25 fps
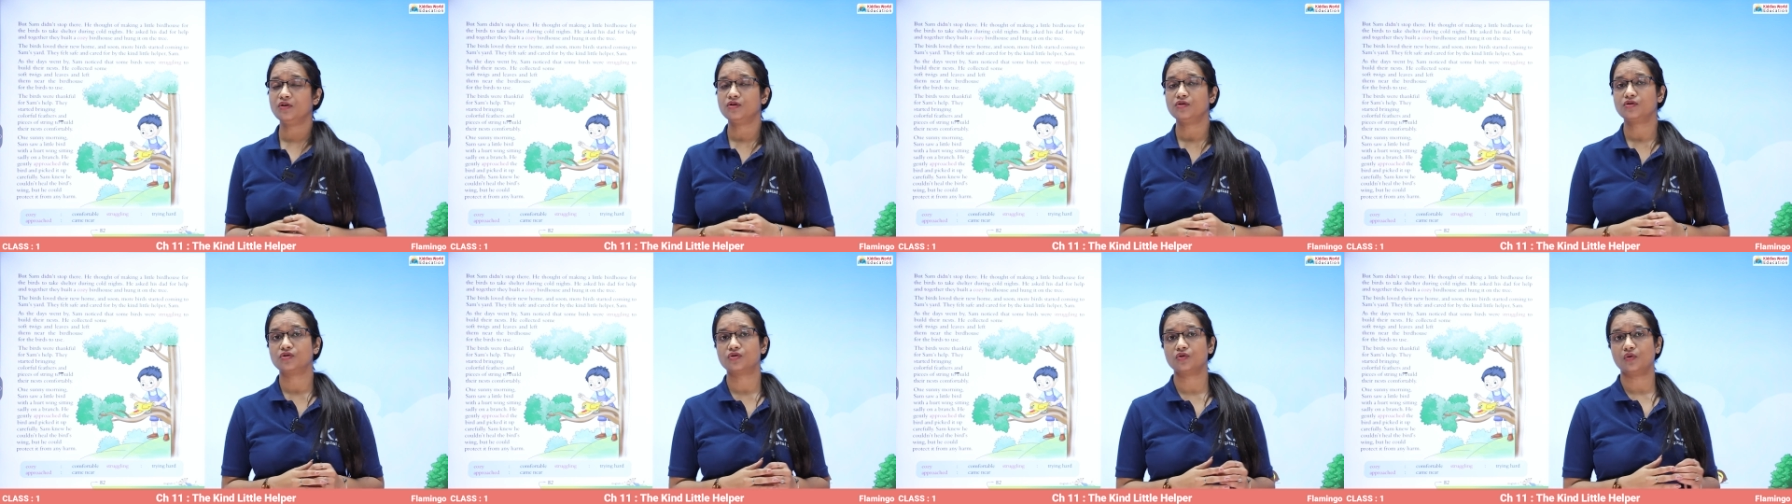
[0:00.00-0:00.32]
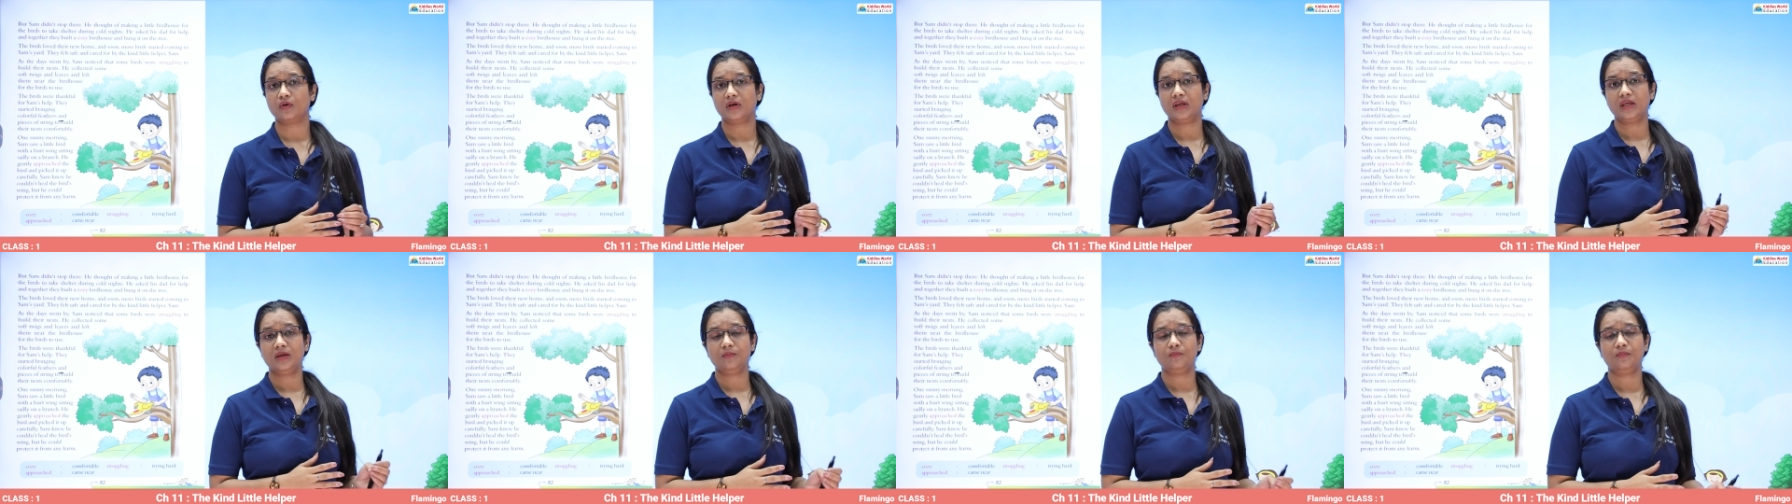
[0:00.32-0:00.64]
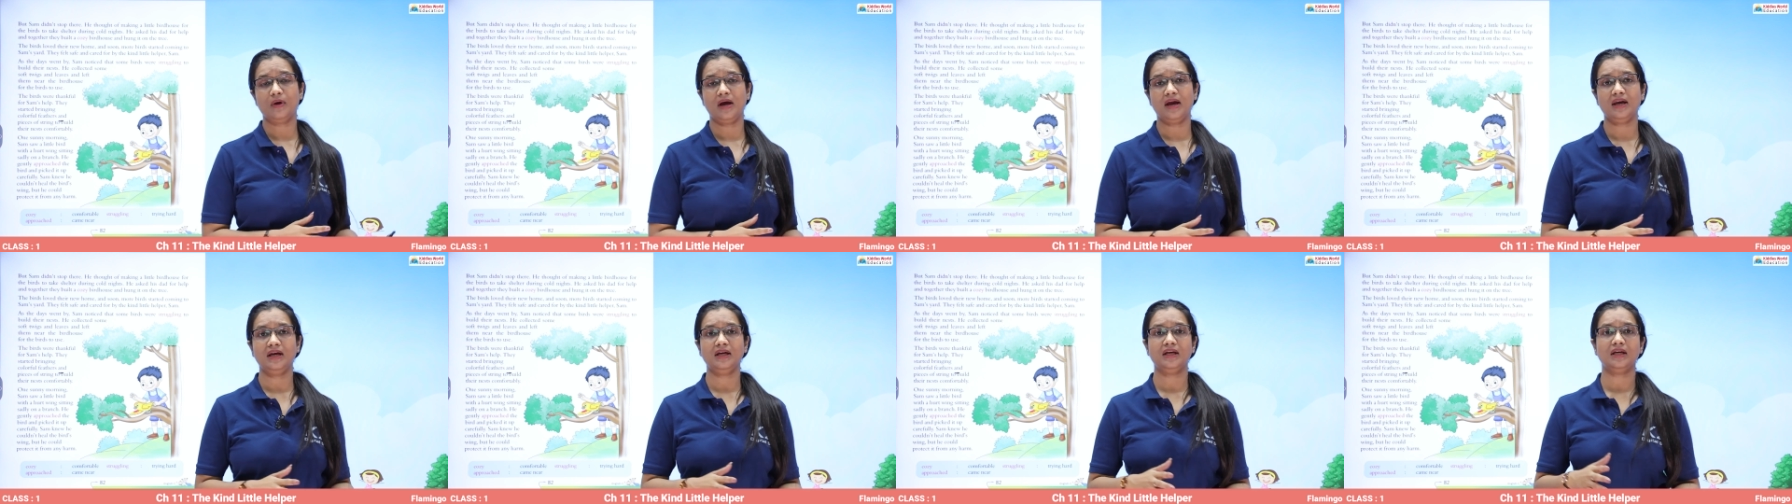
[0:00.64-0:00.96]
So he
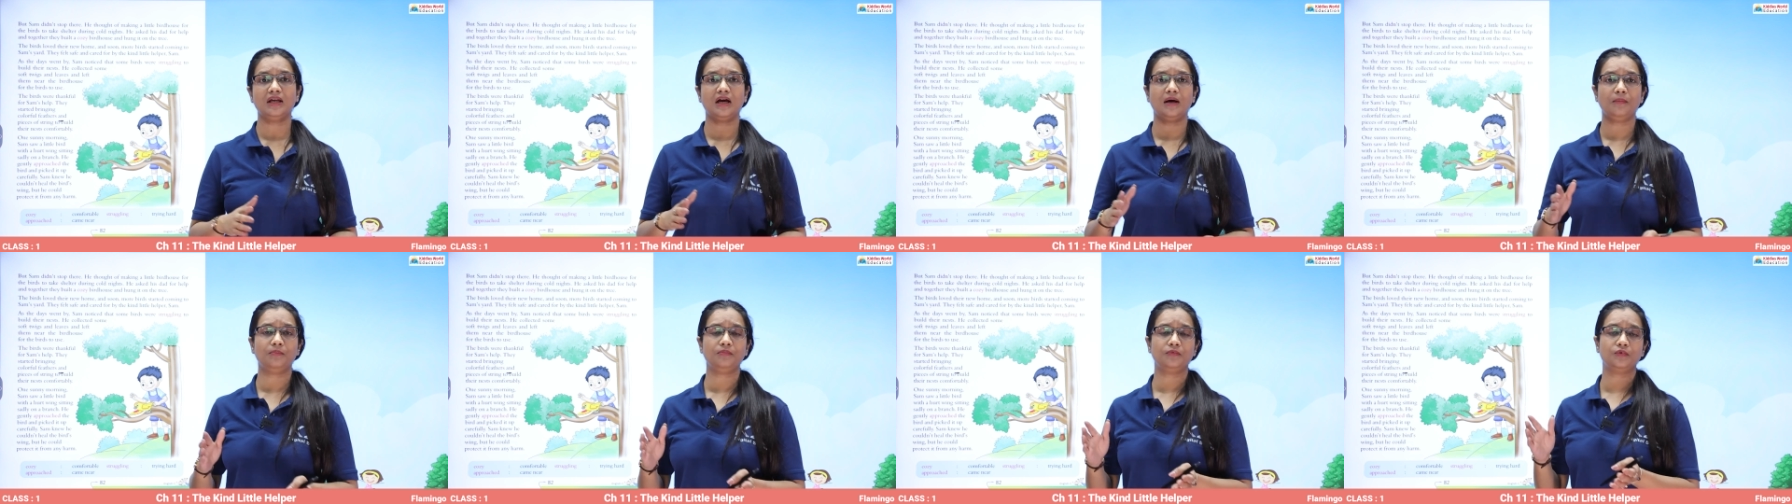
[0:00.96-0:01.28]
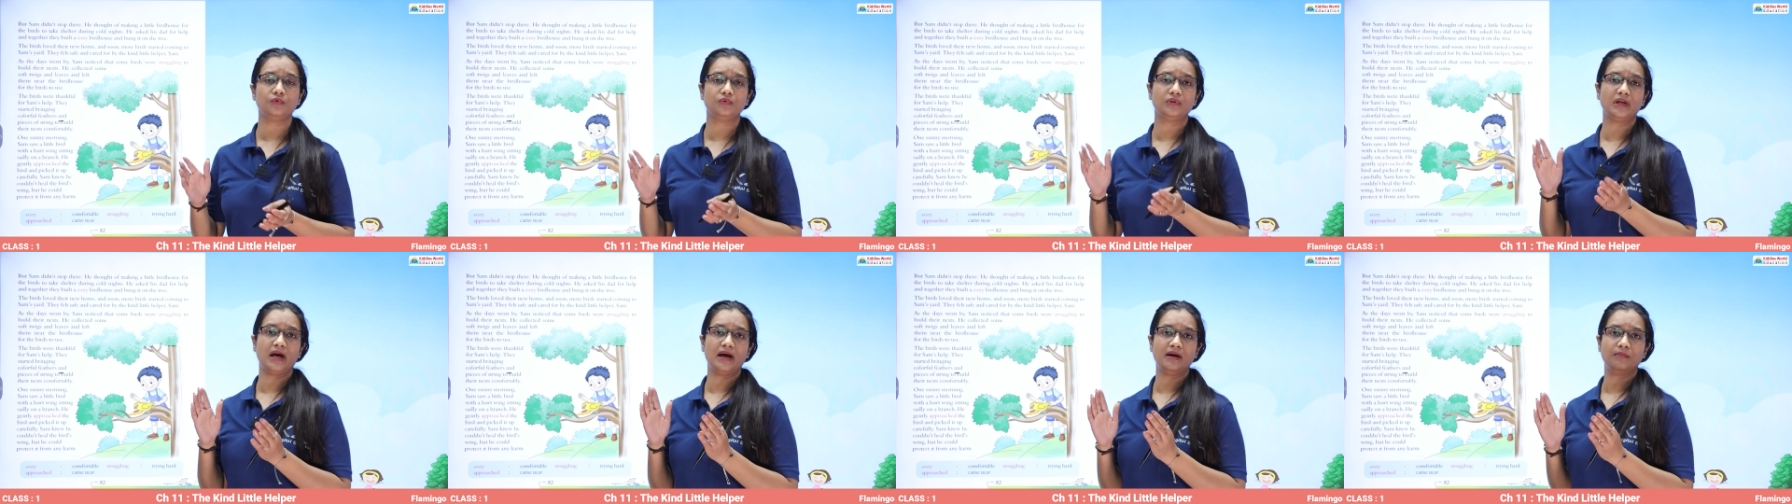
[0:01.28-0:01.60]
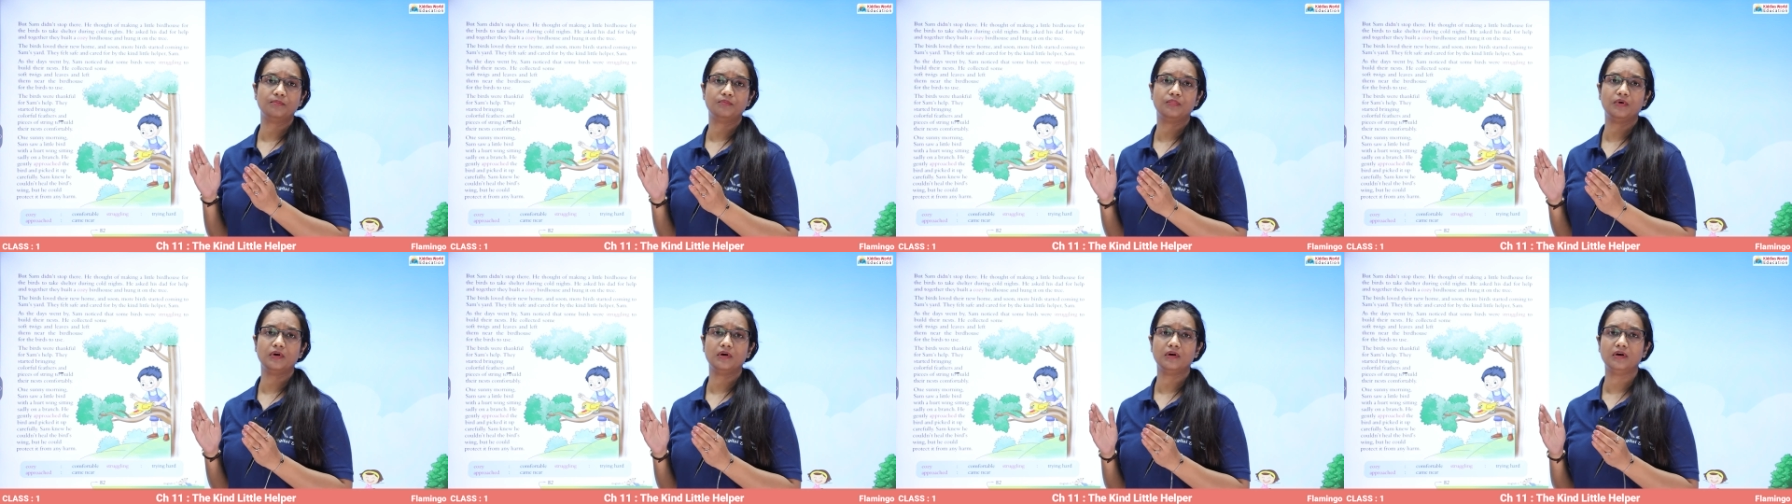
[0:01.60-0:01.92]
went up to
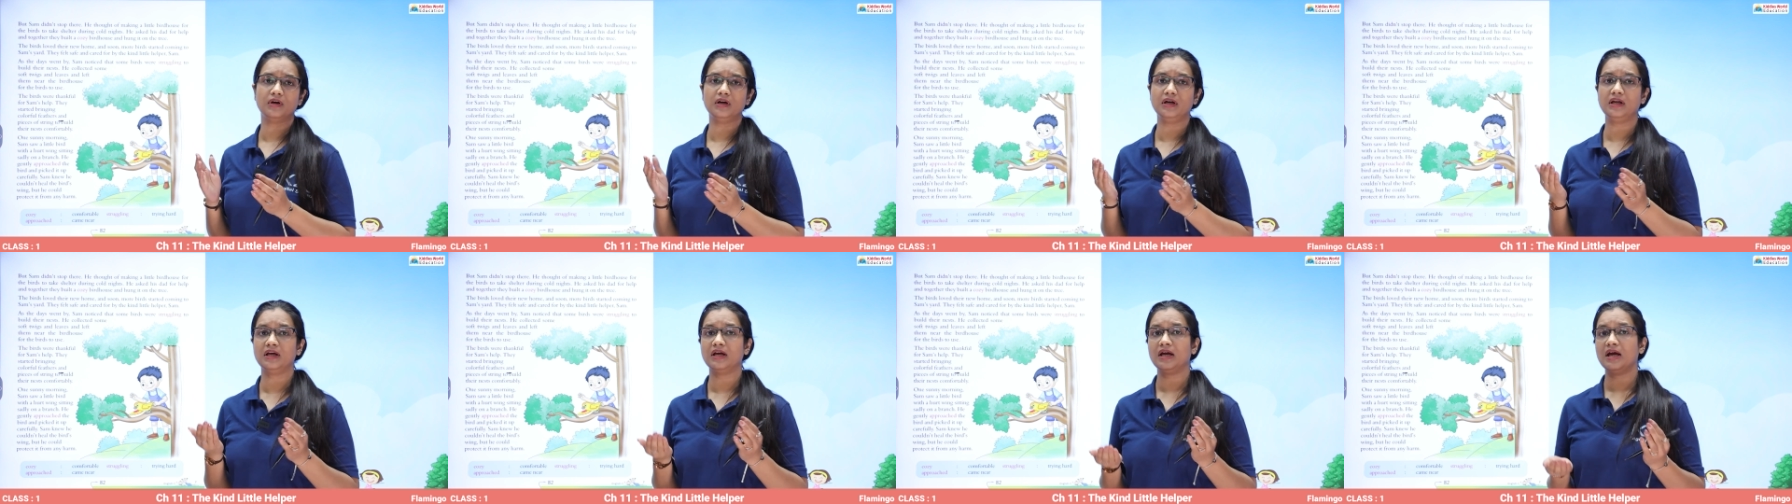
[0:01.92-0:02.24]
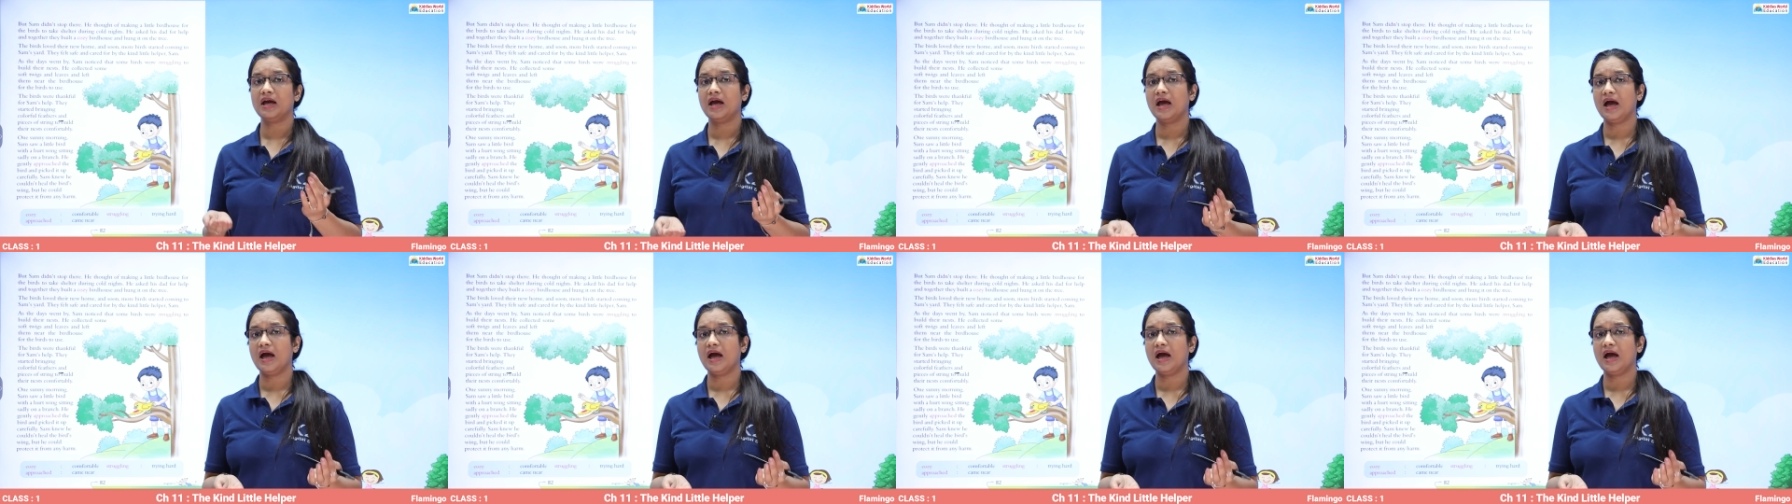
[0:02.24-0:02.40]
that bird